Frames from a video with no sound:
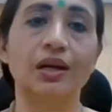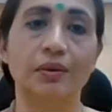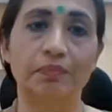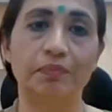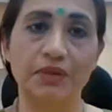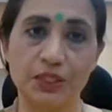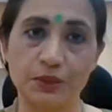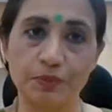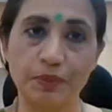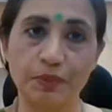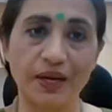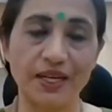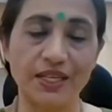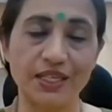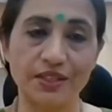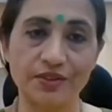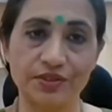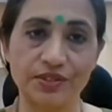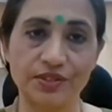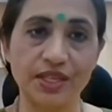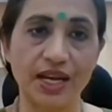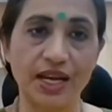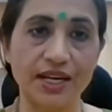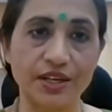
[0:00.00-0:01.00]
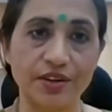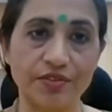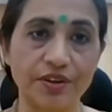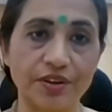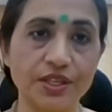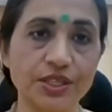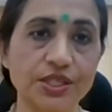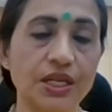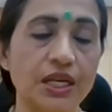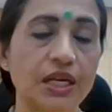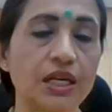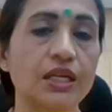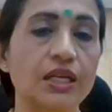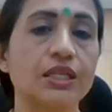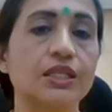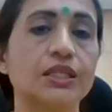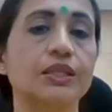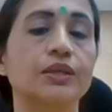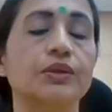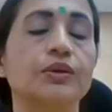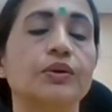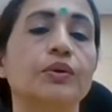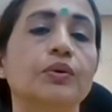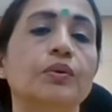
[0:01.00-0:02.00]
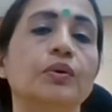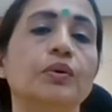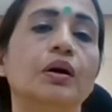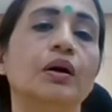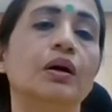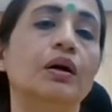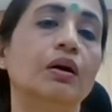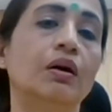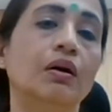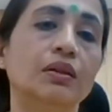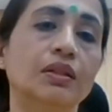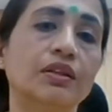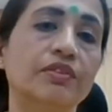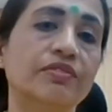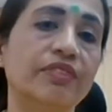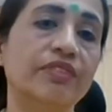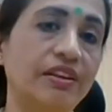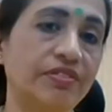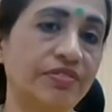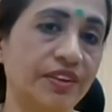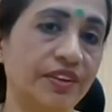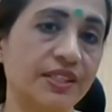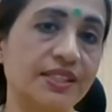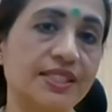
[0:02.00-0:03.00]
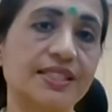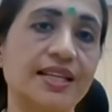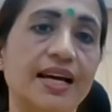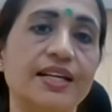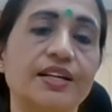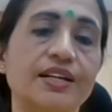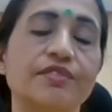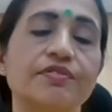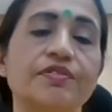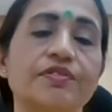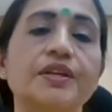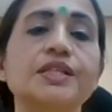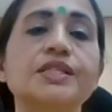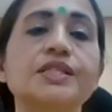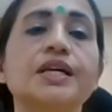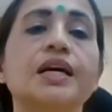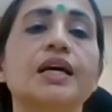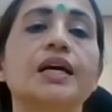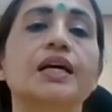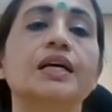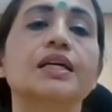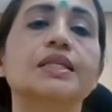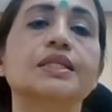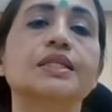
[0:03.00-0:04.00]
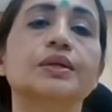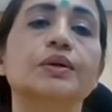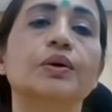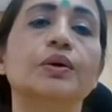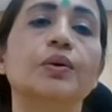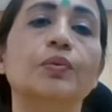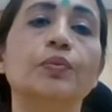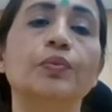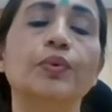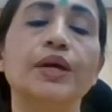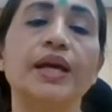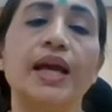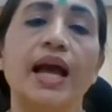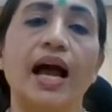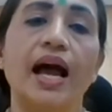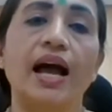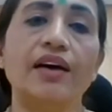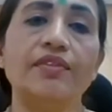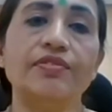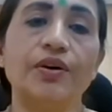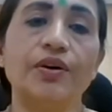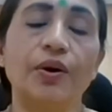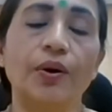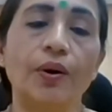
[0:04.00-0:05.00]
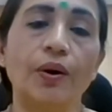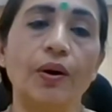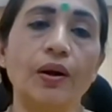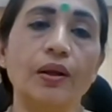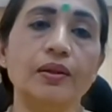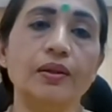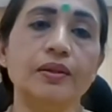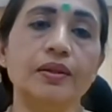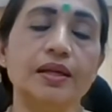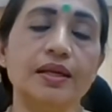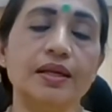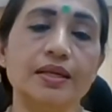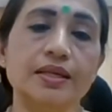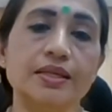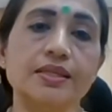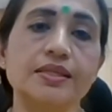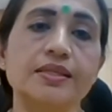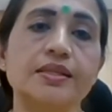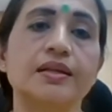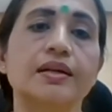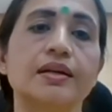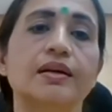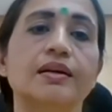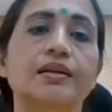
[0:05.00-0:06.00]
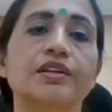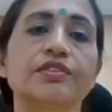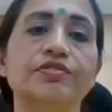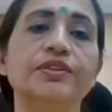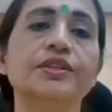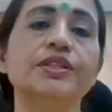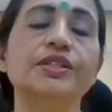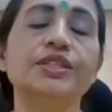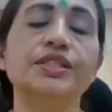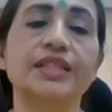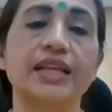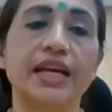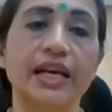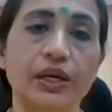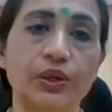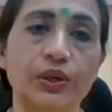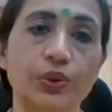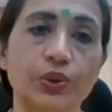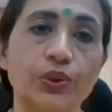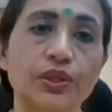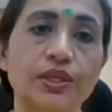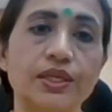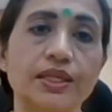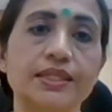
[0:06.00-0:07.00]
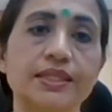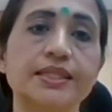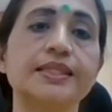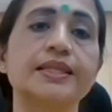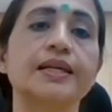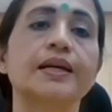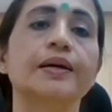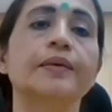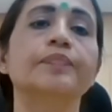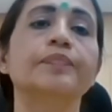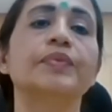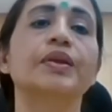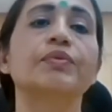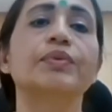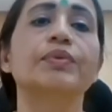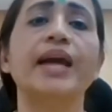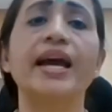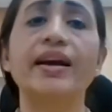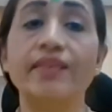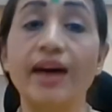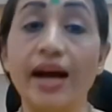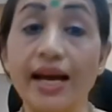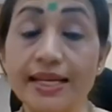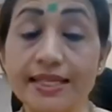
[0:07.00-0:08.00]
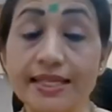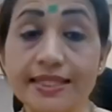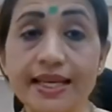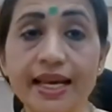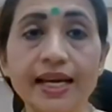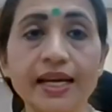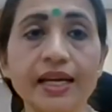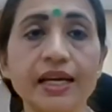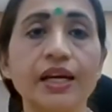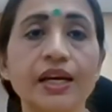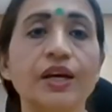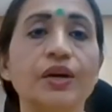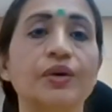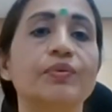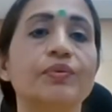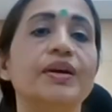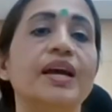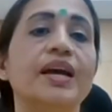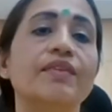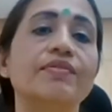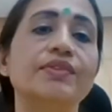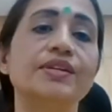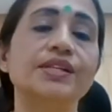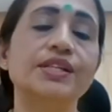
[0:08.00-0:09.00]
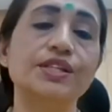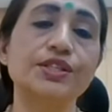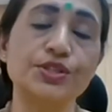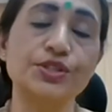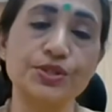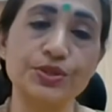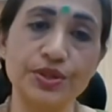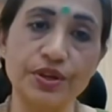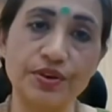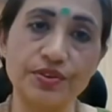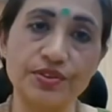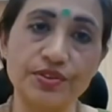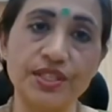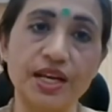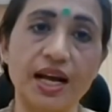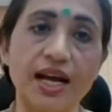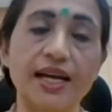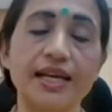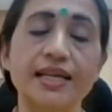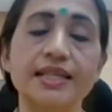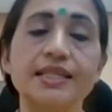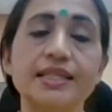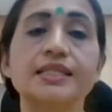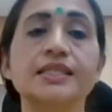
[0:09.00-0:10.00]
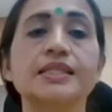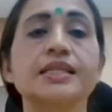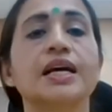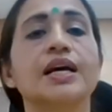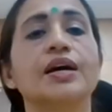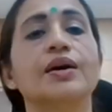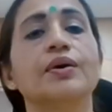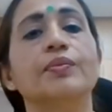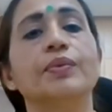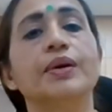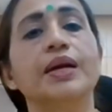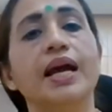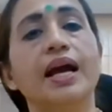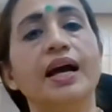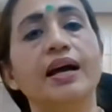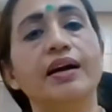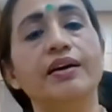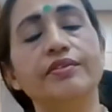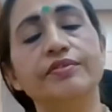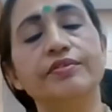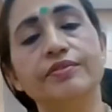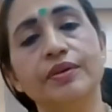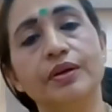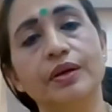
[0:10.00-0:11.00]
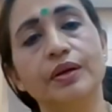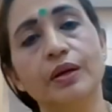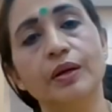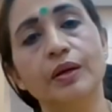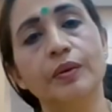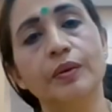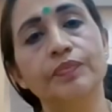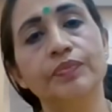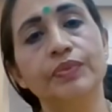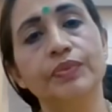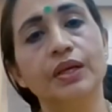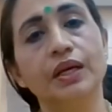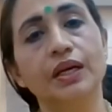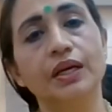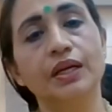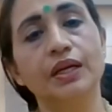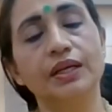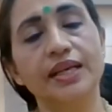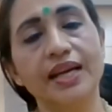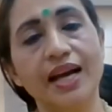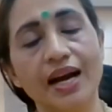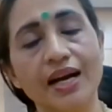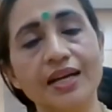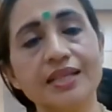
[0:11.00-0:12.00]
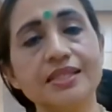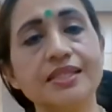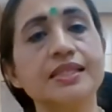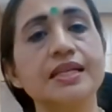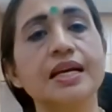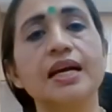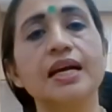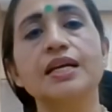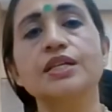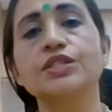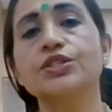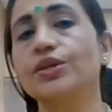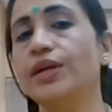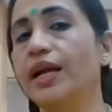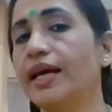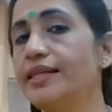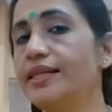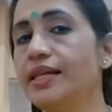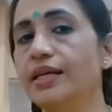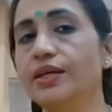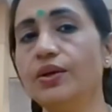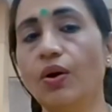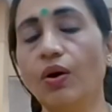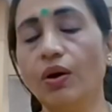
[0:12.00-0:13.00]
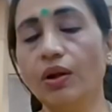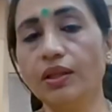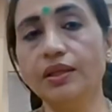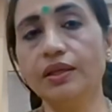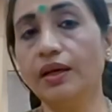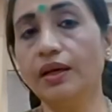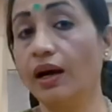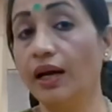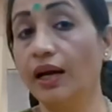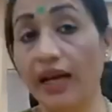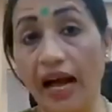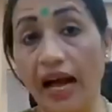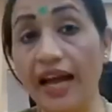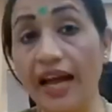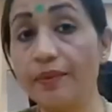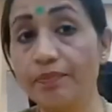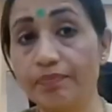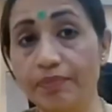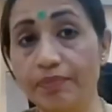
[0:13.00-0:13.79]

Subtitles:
perspective side of it. So on the welfare side of it. So we have all these different stakeholders We have ISEC, we have Indian Institute of Science, we have NIAS. So like that, all the IIM